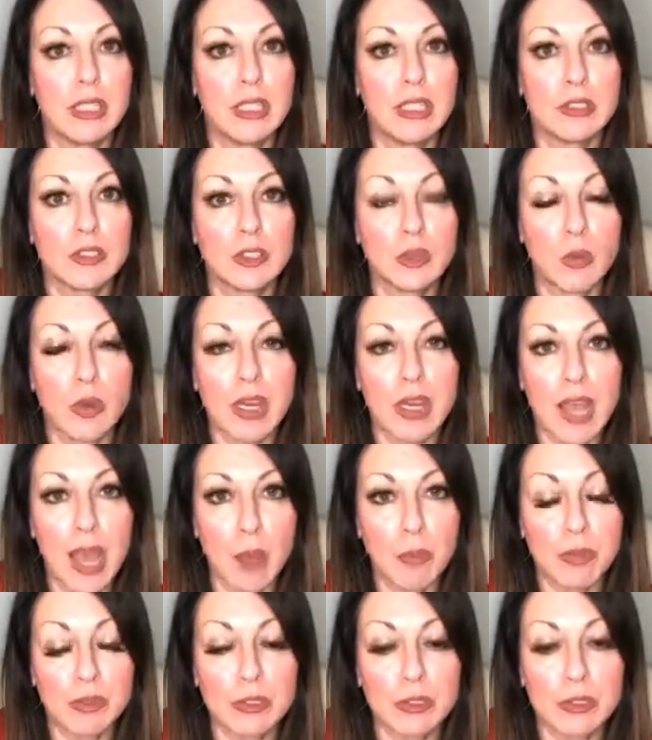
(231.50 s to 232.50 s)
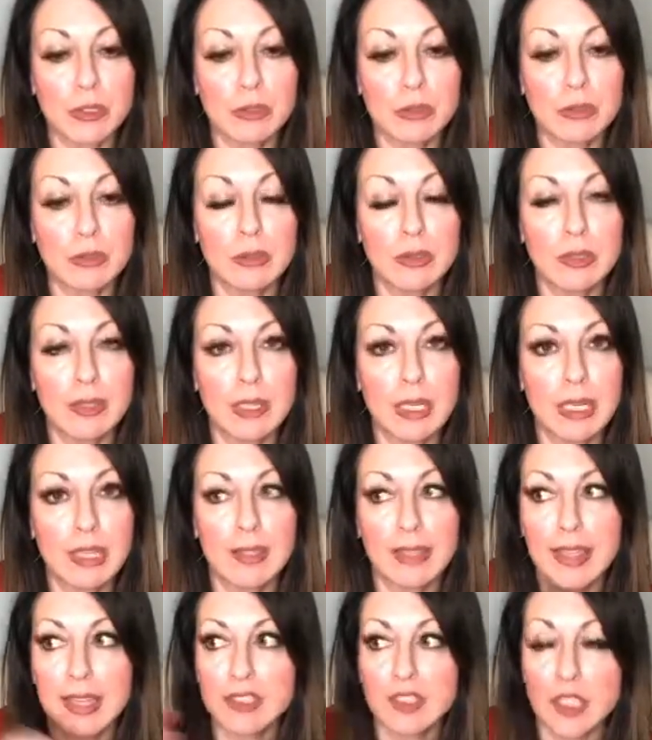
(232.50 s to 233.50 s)
So what did Apple do?
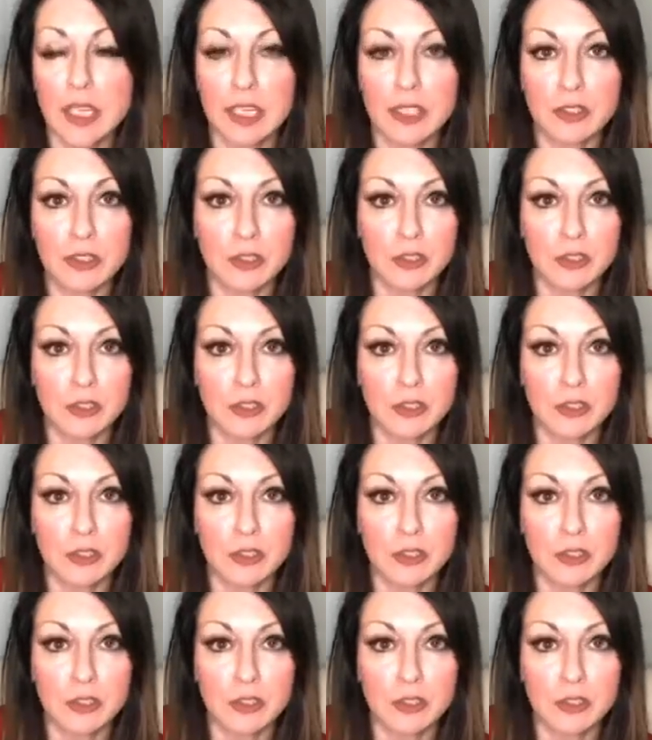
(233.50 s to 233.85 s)
They changed